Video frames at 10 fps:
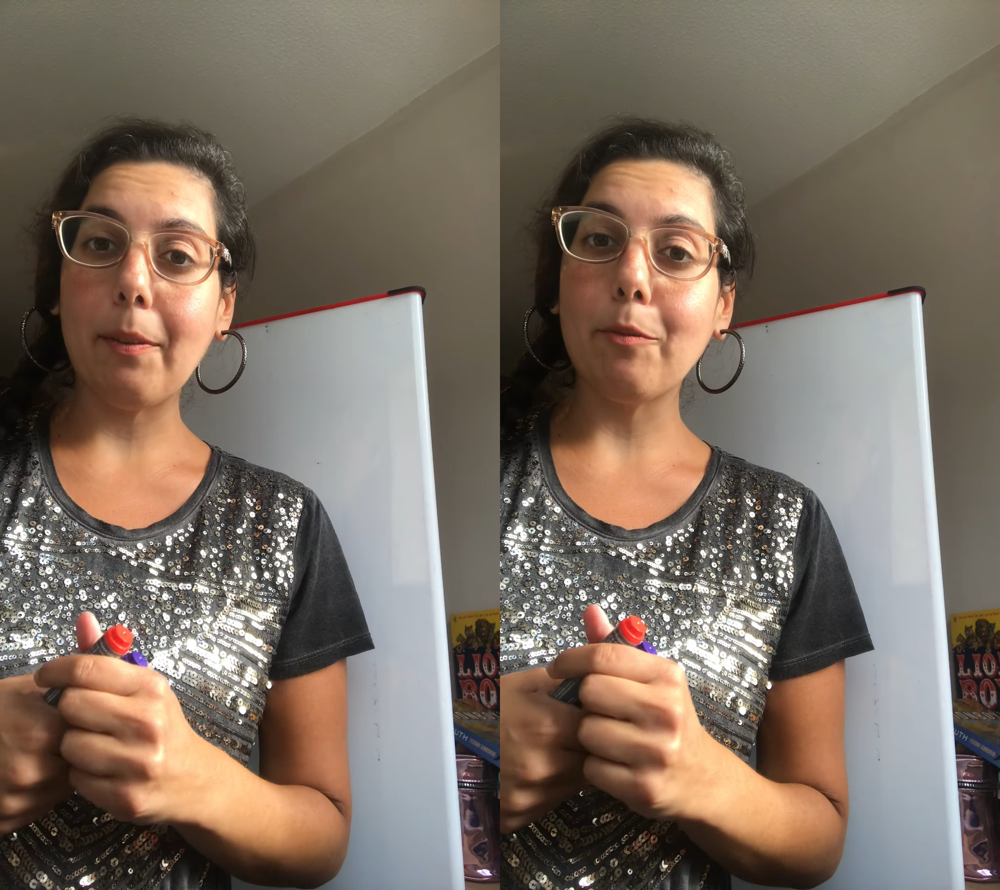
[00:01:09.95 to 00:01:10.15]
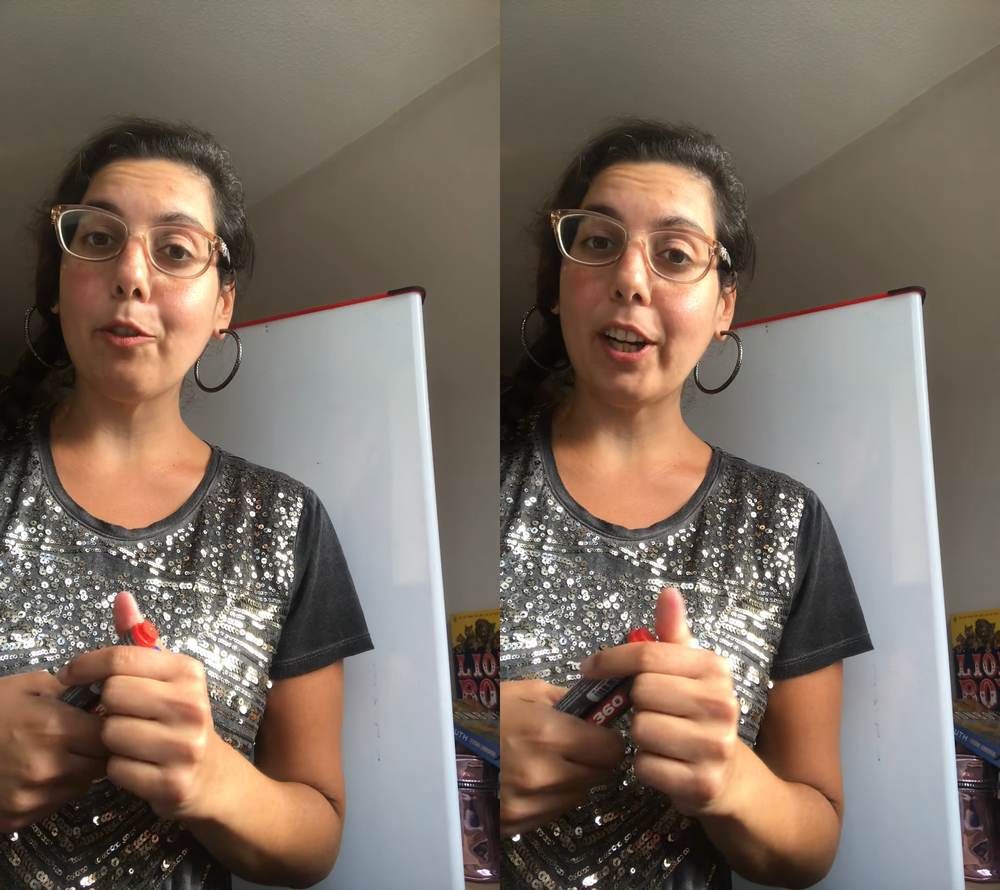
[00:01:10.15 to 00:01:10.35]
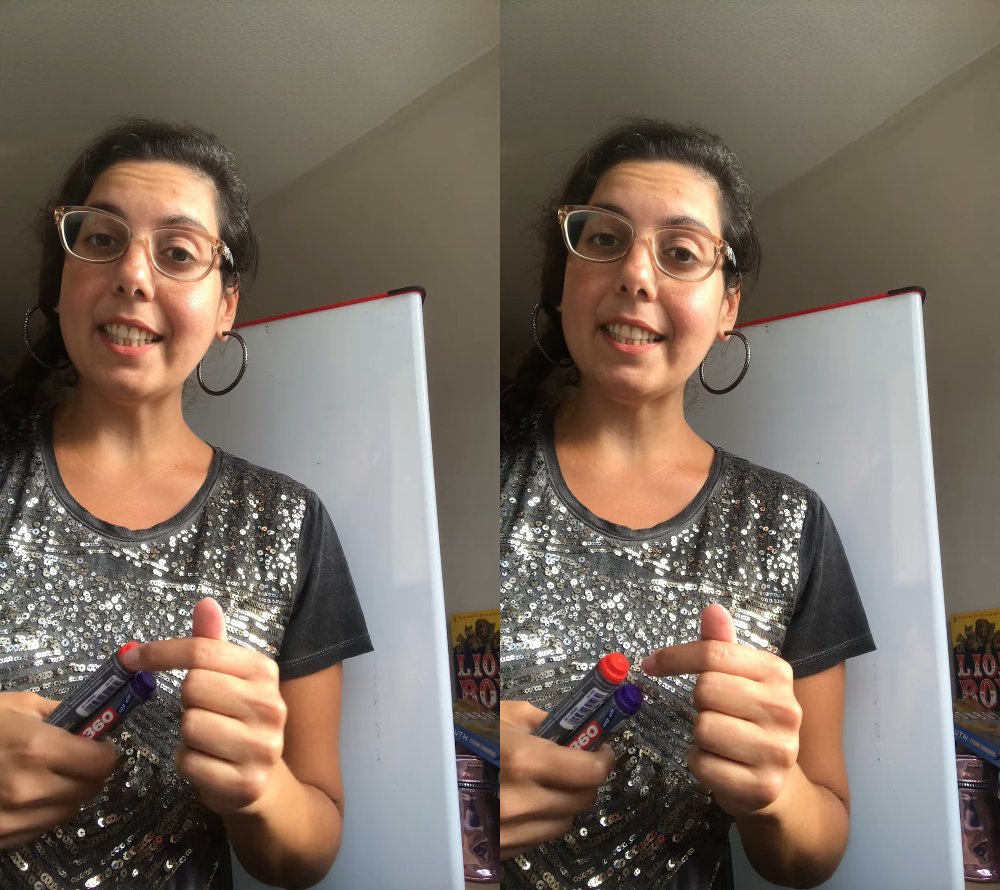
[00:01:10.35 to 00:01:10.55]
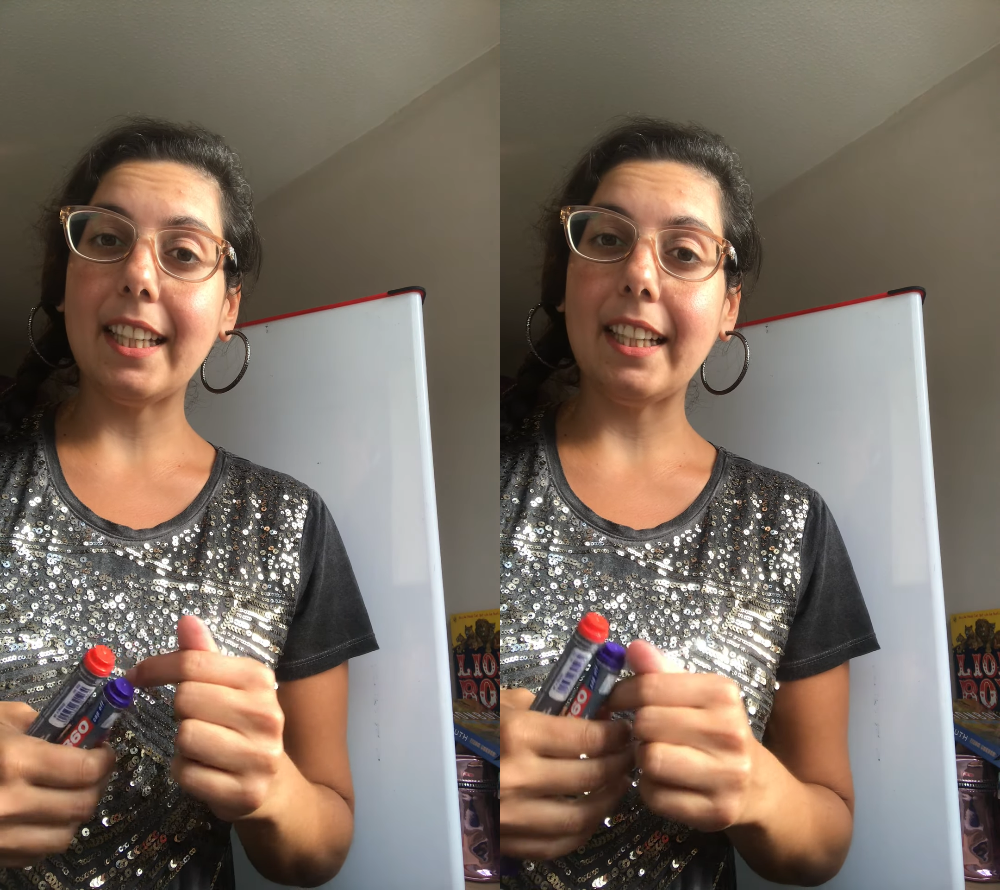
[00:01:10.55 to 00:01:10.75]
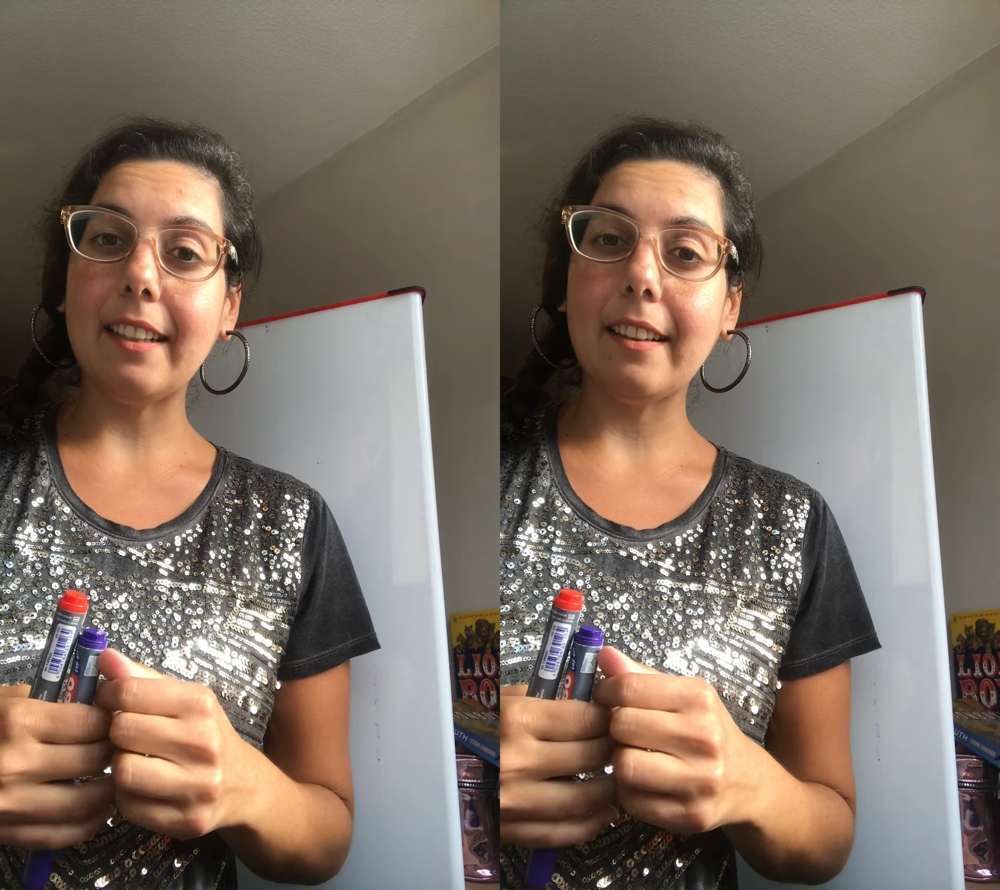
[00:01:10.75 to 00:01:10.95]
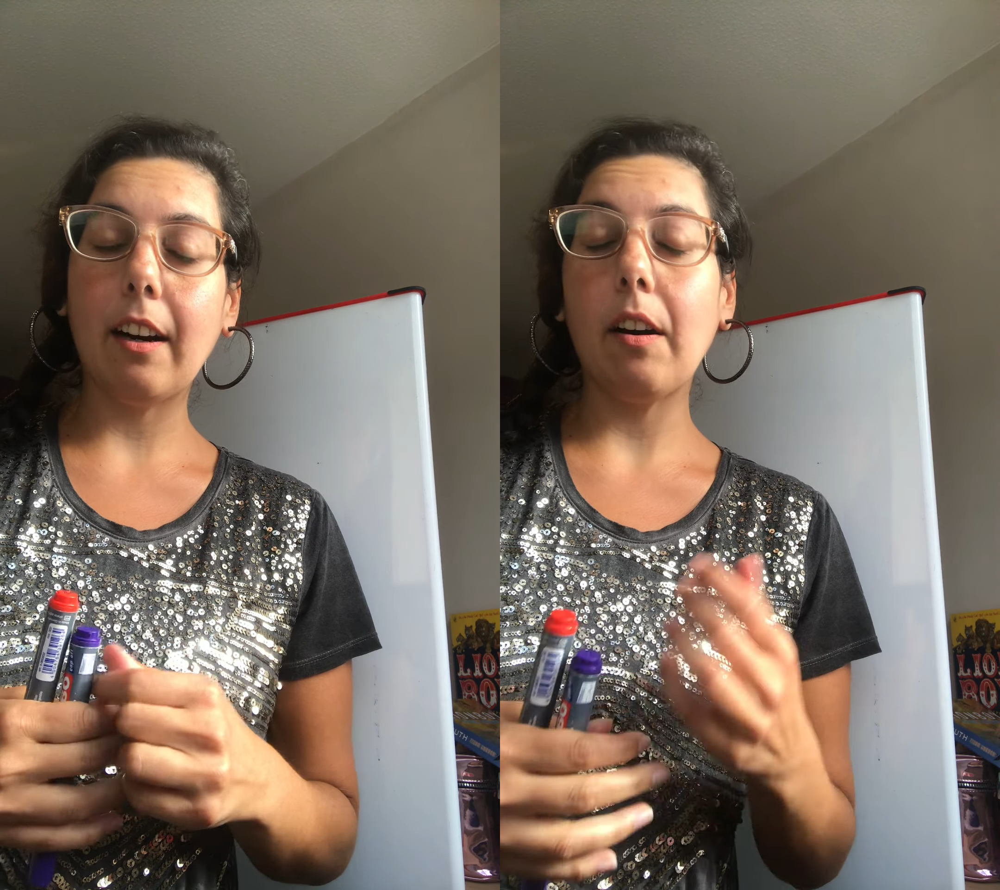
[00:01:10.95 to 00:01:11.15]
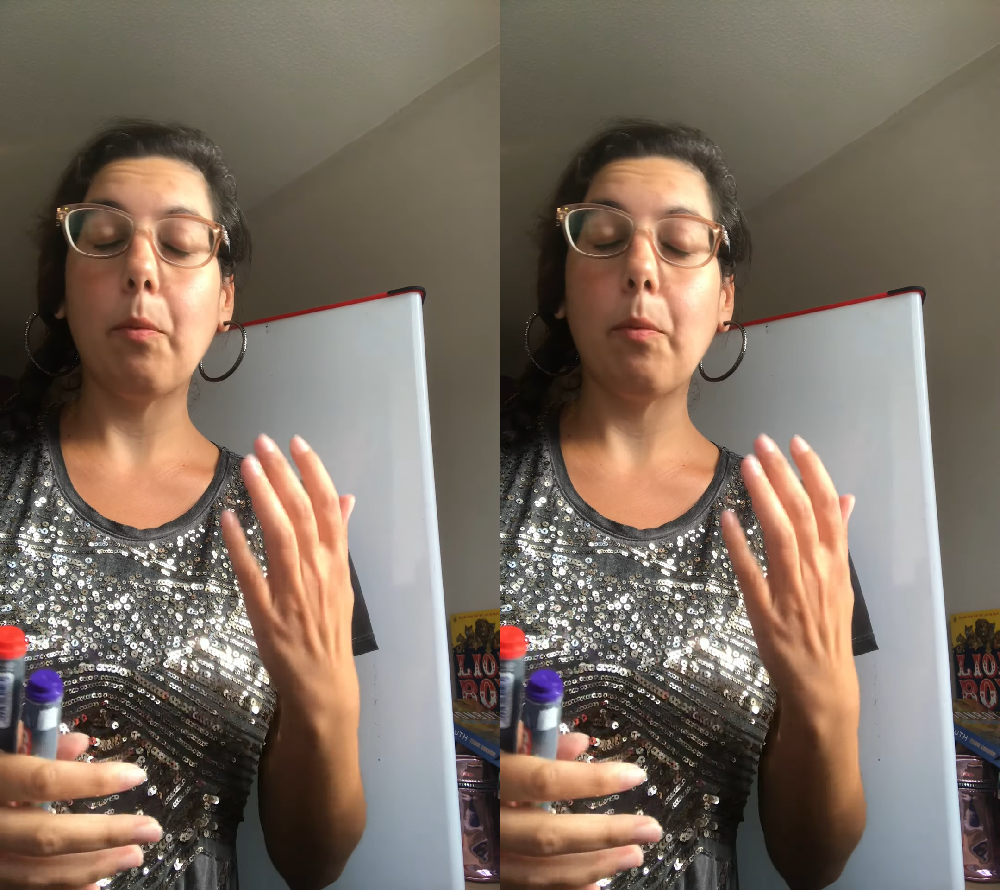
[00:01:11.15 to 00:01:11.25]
I'm writing,